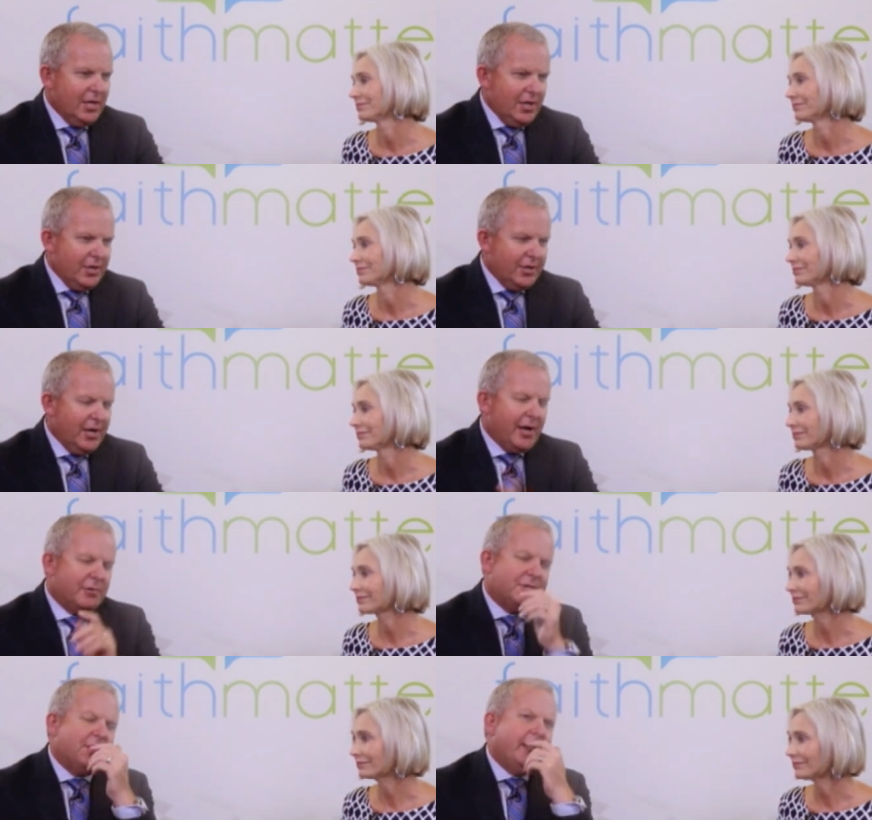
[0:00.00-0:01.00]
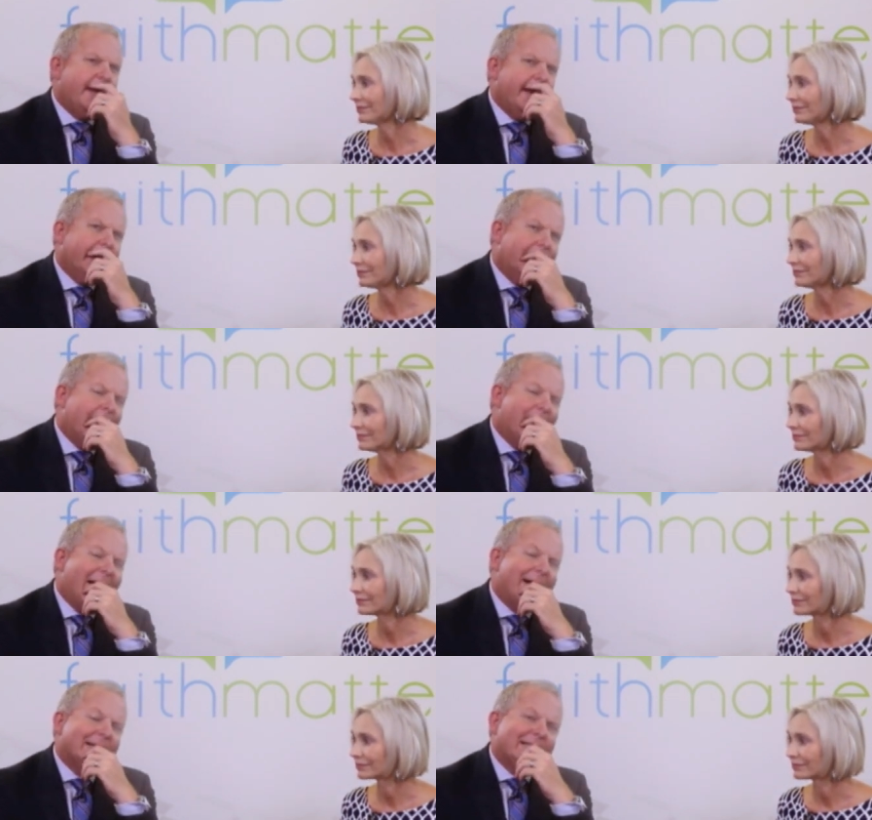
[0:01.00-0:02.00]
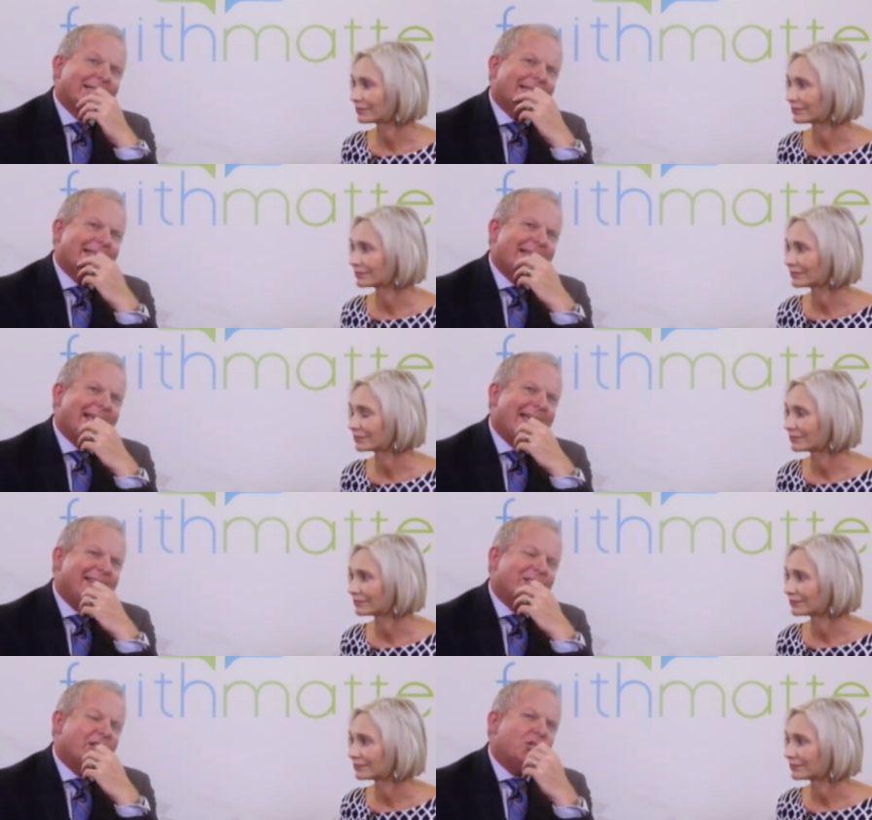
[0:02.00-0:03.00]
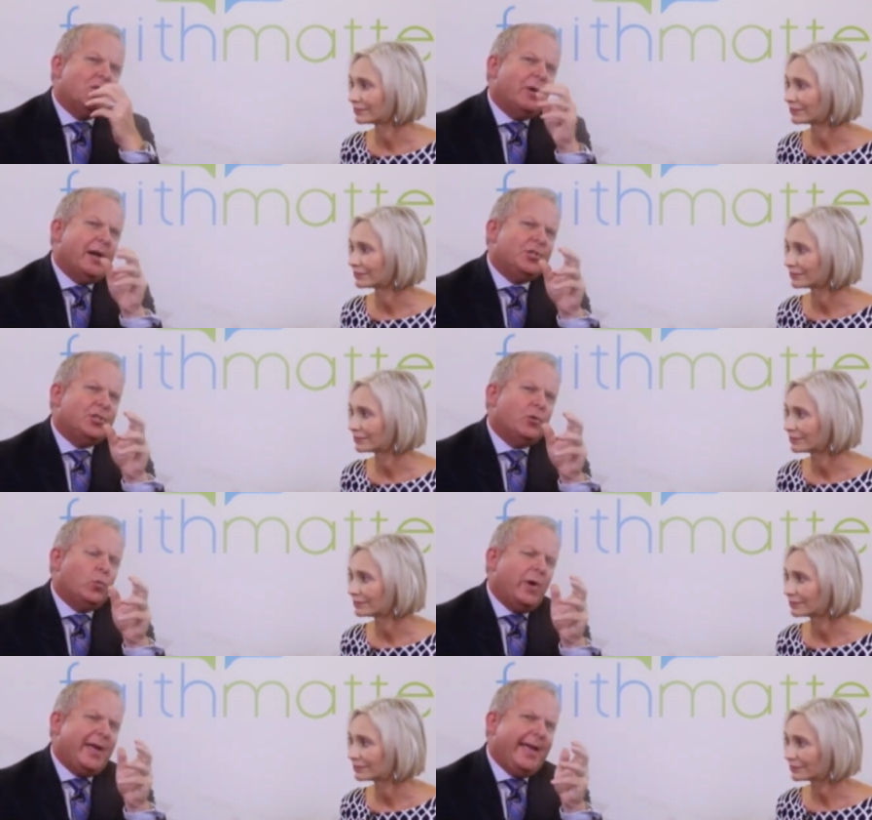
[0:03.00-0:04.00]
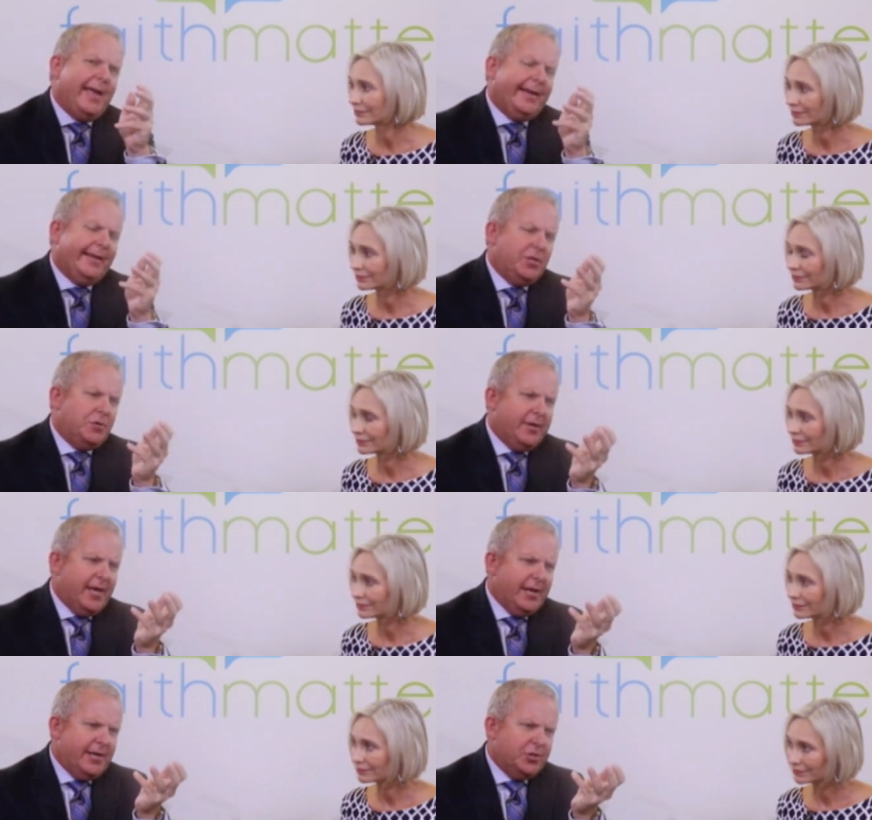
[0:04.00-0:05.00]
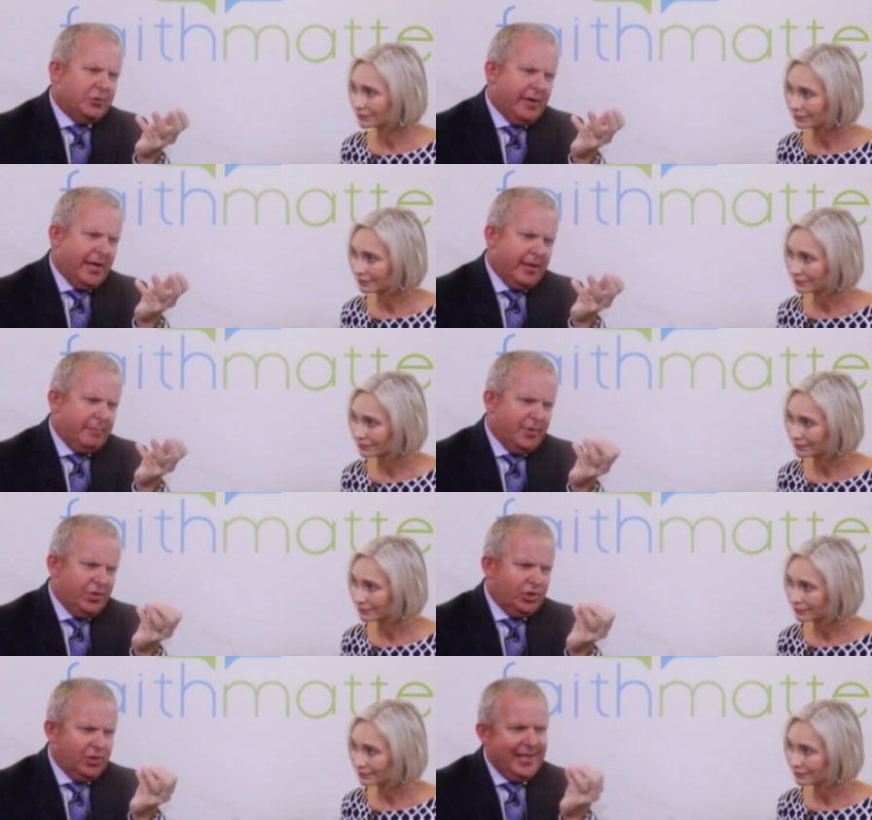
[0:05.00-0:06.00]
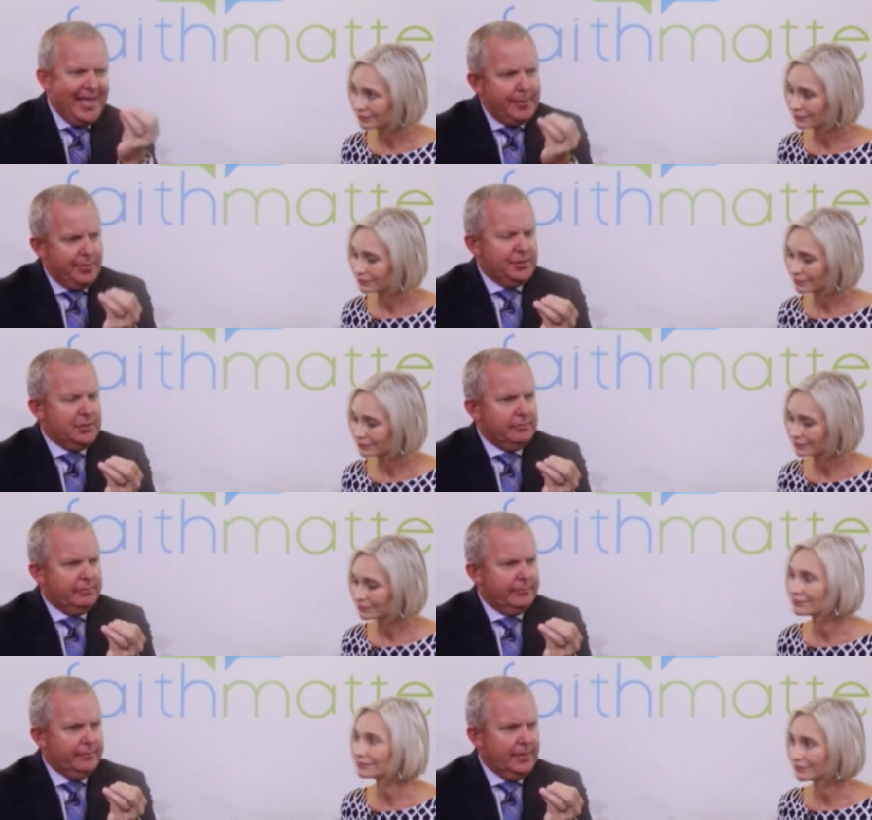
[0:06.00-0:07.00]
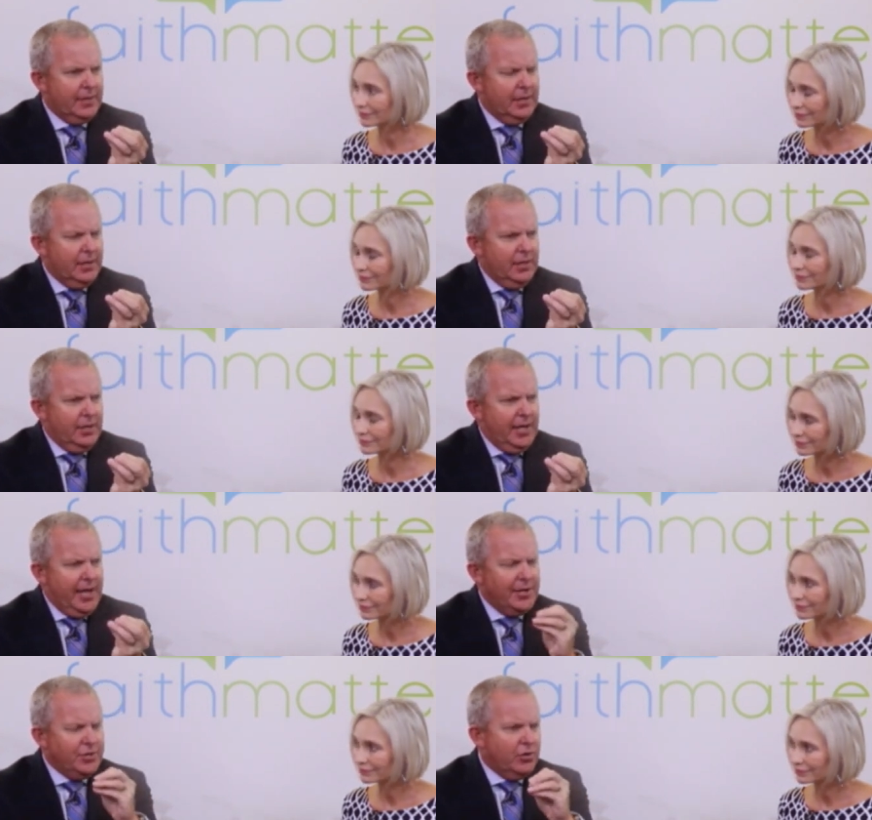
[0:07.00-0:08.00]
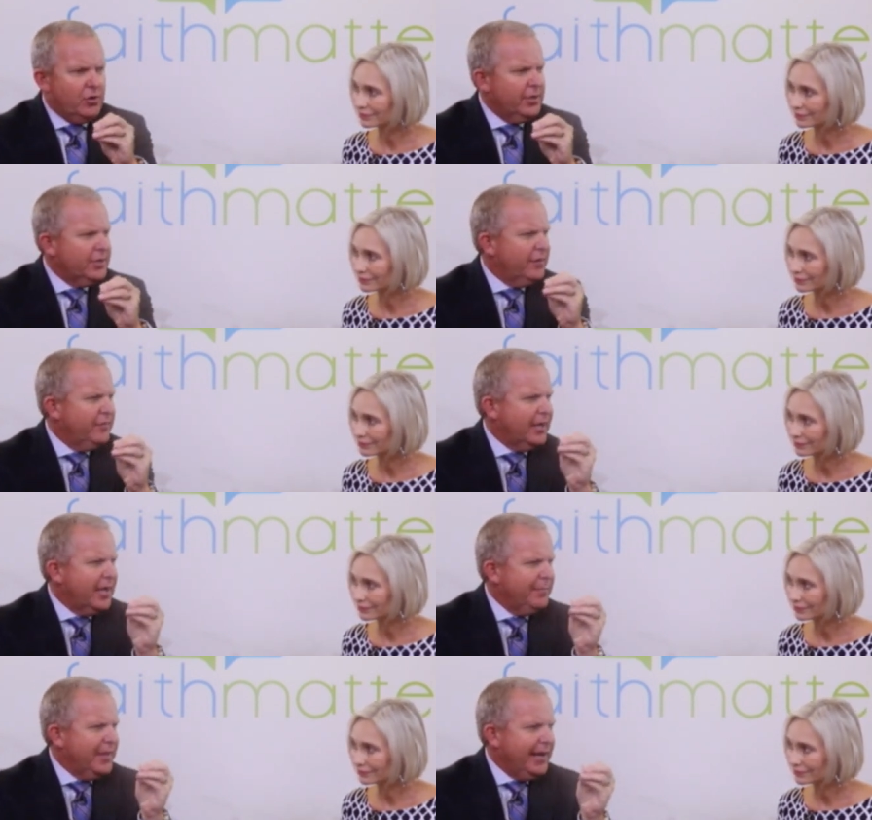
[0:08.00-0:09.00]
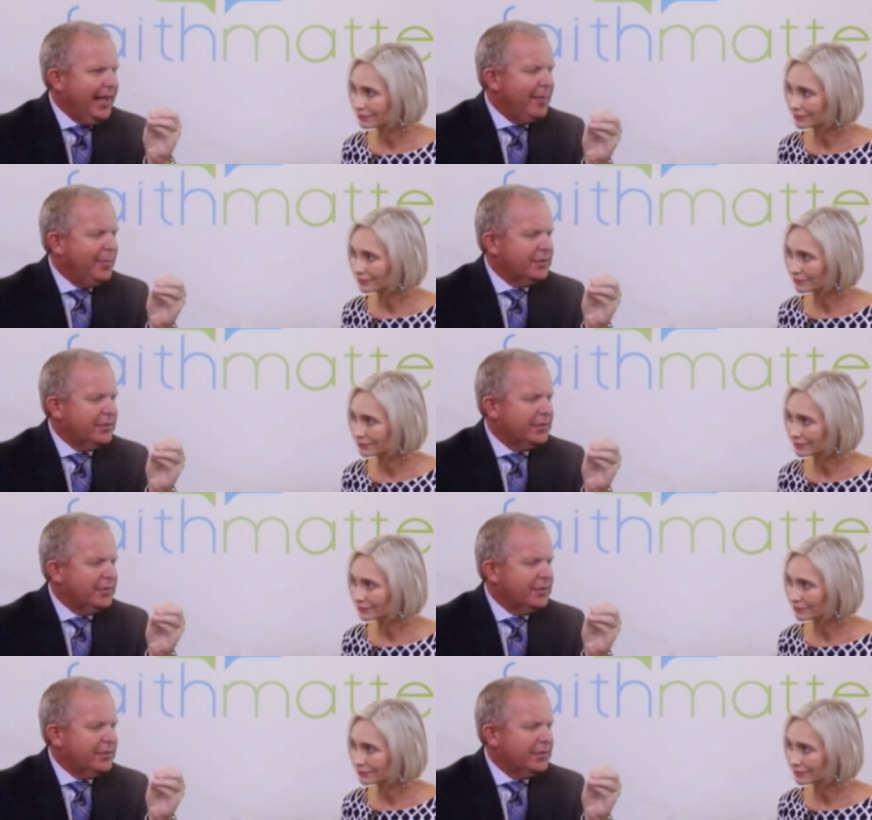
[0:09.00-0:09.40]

Speaker 1: You know, I was thinking about a situation where you get into a habitual habit and you can't overcome that habit.